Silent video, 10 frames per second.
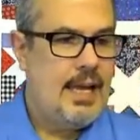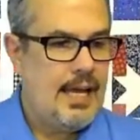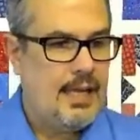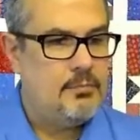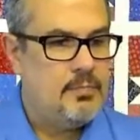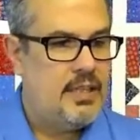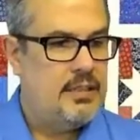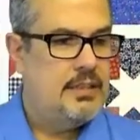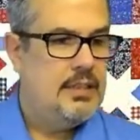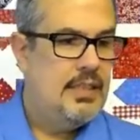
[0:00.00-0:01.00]

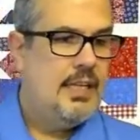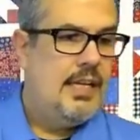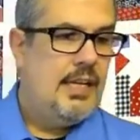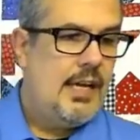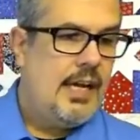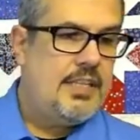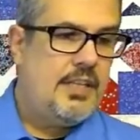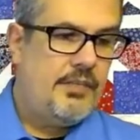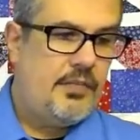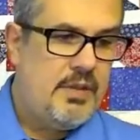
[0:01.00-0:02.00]
Hi,
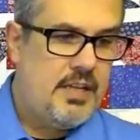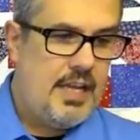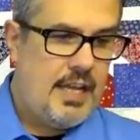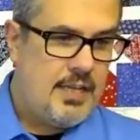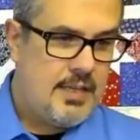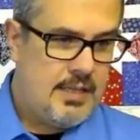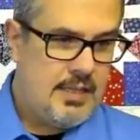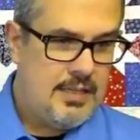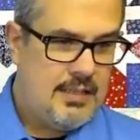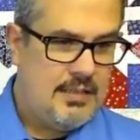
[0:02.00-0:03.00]
Tina from Indiana.
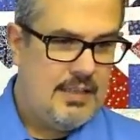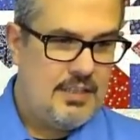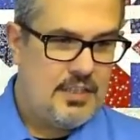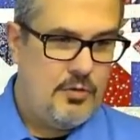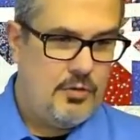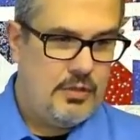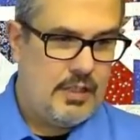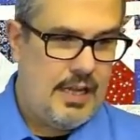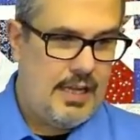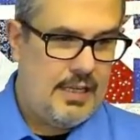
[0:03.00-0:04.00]
That's
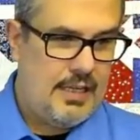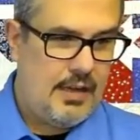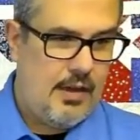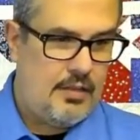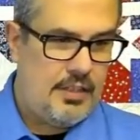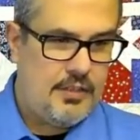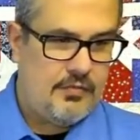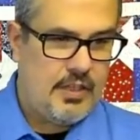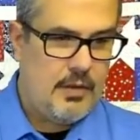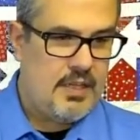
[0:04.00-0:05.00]
cool. And
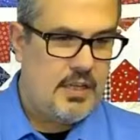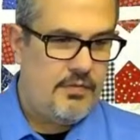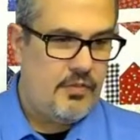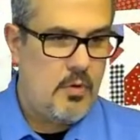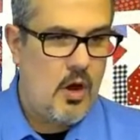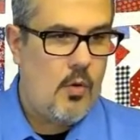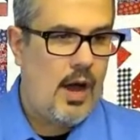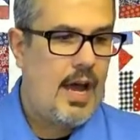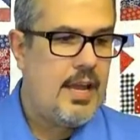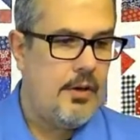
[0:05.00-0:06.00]
Holly's coming in from
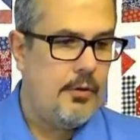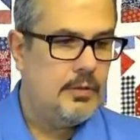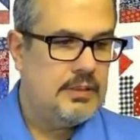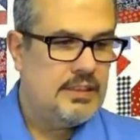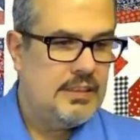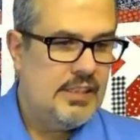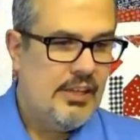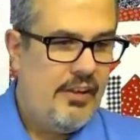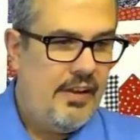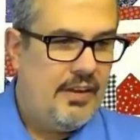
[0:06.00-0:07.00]
Ohio.
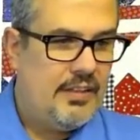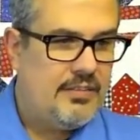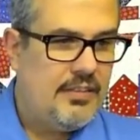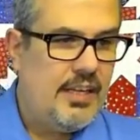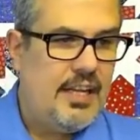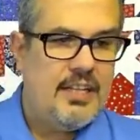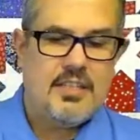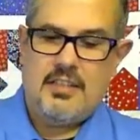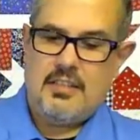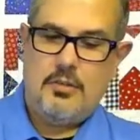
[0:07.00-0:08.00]
All
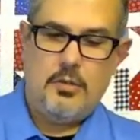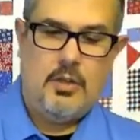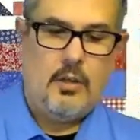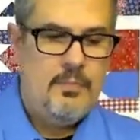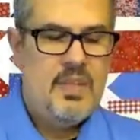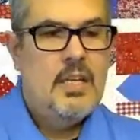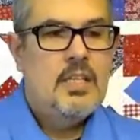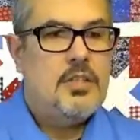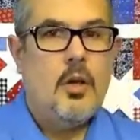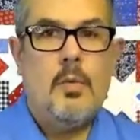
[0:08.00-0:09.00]
right, cool.
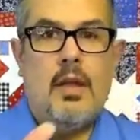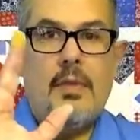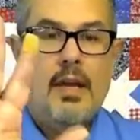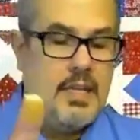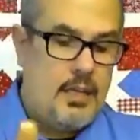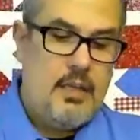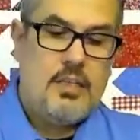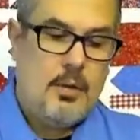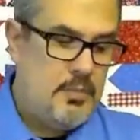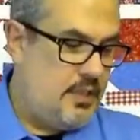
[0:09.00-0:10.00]
So again,
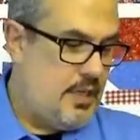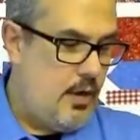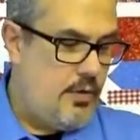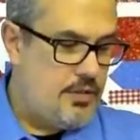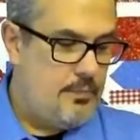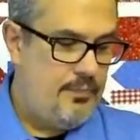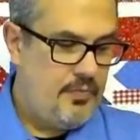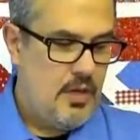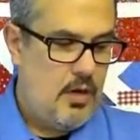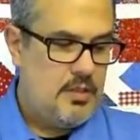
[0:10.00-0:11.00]
Tumbling Towers
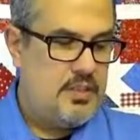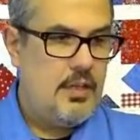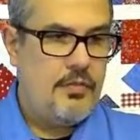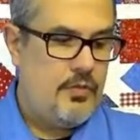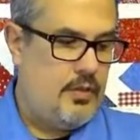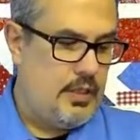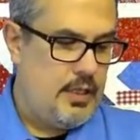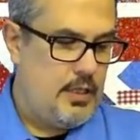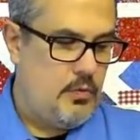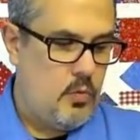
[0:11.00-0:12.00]
on sale through the
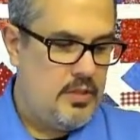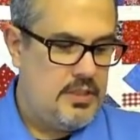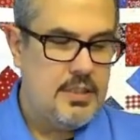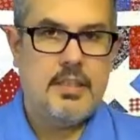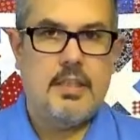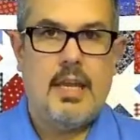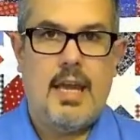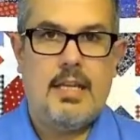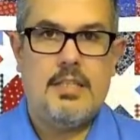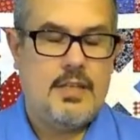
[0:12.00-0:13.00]
link,
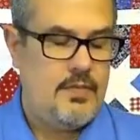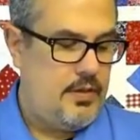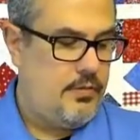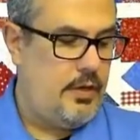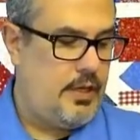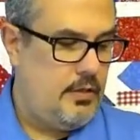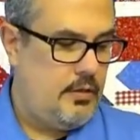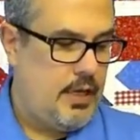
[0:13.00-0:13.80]
$168.73.